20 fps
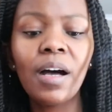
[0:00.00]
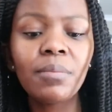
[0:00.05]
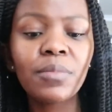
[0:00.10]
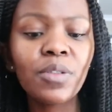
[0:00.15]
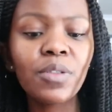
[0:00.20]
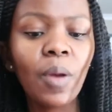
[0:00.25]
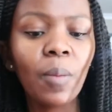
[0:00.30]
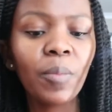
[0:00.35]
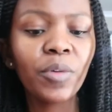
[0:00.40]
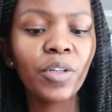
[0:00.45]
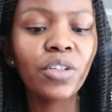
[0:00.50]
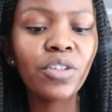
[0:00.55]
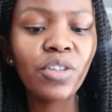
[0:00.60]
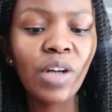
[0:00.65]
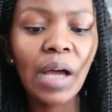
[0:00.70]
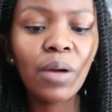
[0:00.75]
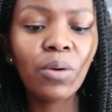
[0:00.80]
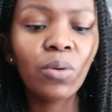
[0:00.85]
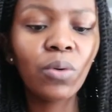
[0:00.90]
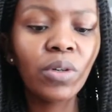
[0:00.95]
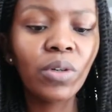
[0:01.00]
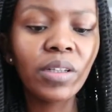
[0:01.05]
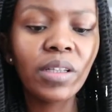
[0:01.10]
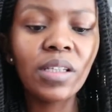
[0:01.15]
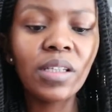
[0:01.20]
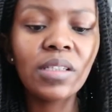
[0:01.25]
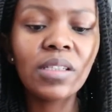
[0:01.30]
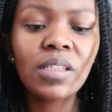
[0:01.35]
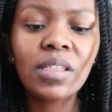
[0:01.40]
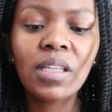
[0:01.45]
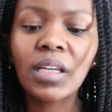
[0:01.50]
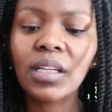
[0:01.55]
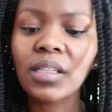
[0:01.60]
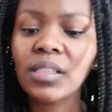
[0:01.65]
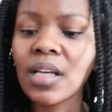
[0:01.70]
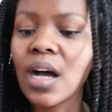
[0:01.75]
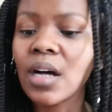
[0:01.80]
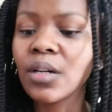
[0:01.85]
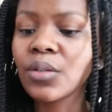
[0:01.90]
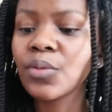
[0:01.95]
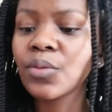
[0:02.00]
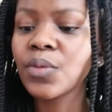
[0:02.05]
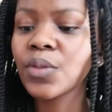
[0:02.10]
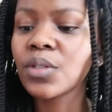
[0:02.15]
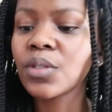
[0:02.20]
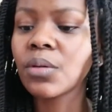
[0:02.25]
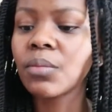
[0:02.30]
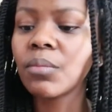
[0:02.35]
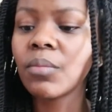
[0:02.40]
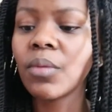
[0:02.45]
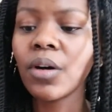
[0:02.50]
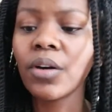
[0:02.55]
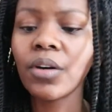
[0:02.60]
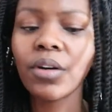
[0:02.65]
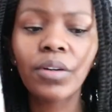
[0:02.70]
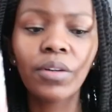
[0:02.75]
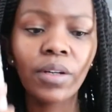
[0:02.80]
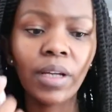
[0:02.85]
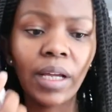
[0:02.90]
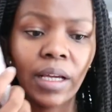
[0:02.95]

So I'm gonna try all of these things out for tomorrow,